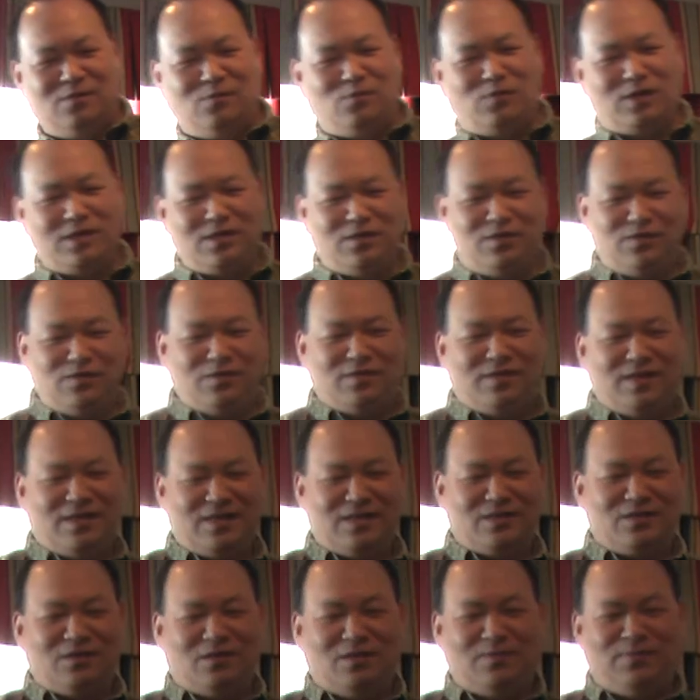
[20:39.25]
what do you think
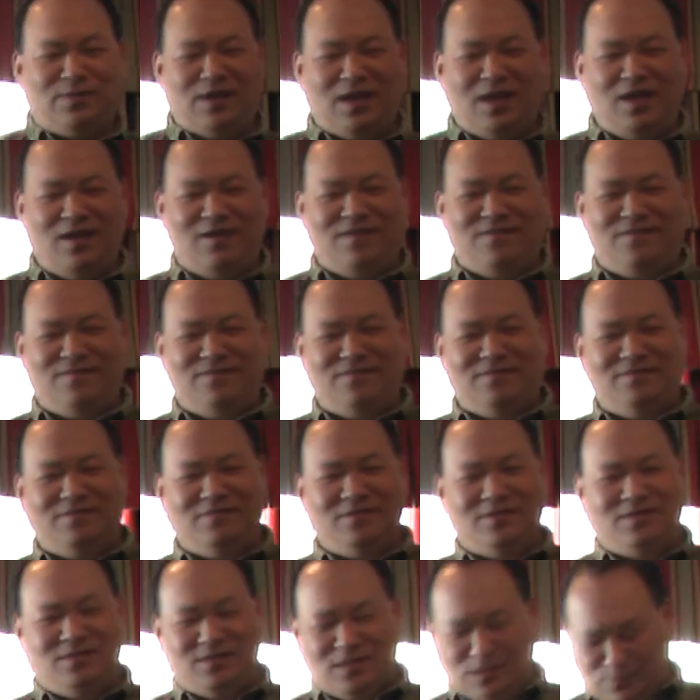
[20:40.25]
is going to behave?
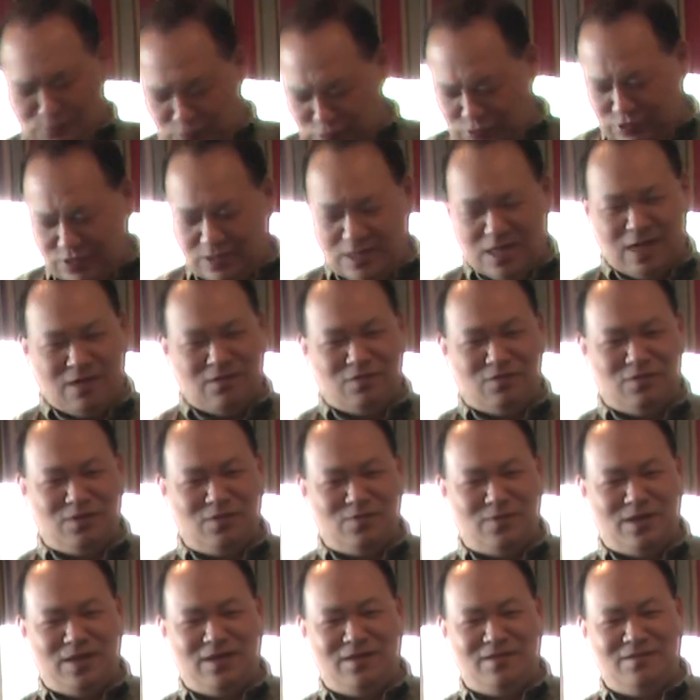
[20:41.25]
Just push it down all the
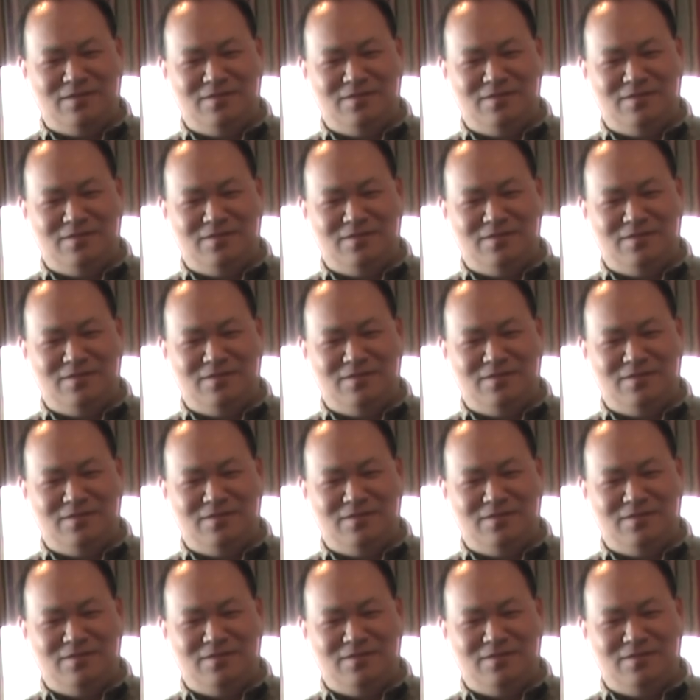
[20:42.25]
way.